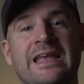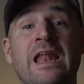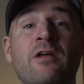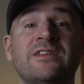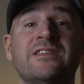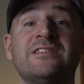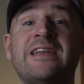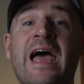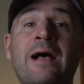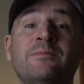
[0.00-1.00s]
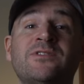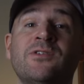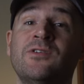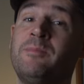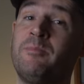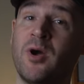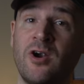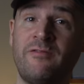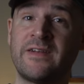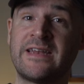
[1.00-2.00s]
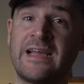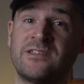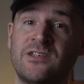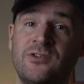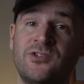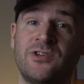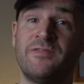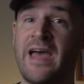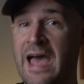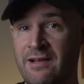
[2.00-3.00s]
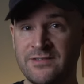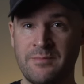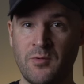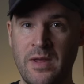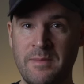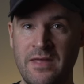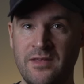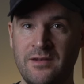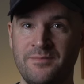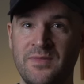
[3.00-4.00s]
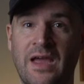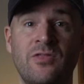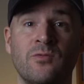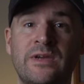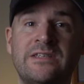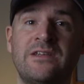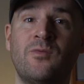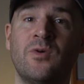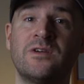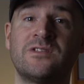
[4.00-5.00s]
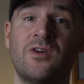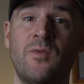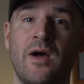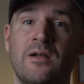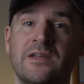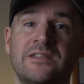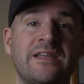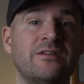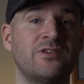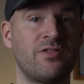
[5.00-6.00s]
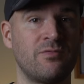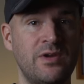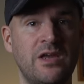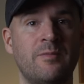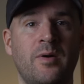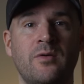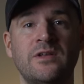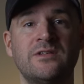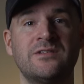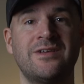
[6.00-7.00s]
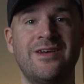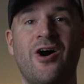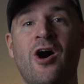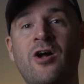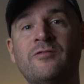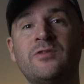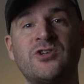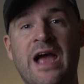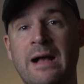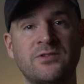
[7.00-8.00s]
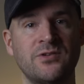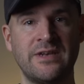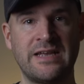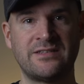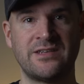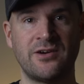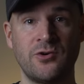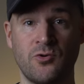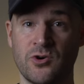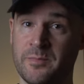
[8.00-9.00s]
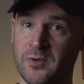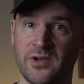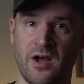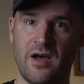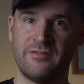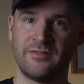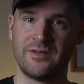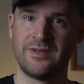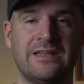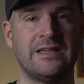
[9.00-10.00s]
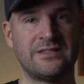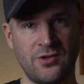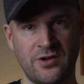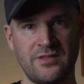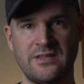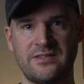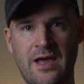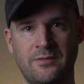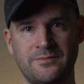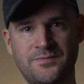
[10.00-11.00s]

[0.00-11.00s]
Now, this is an absolutely perfect execution of the half step away method, and the reason it works so well is down to 3 components, all of which are absolutely necessary in order to pull it off. Let's look at these now.